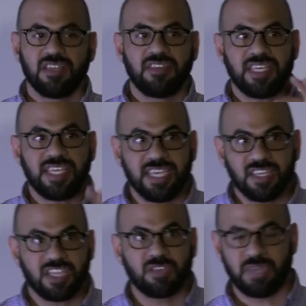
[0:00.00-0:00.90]
the
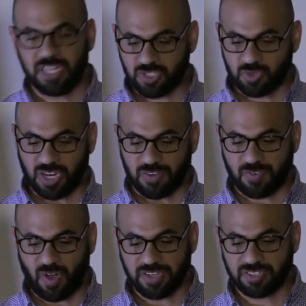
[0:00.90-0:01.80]
healing ministry of
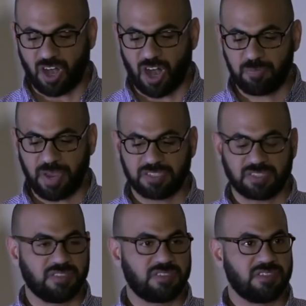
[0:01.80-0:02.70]
Christ to our
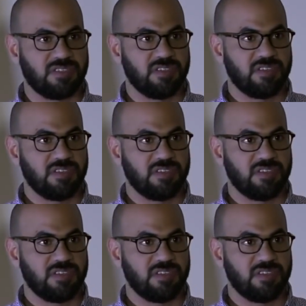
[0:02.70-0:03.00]
patients.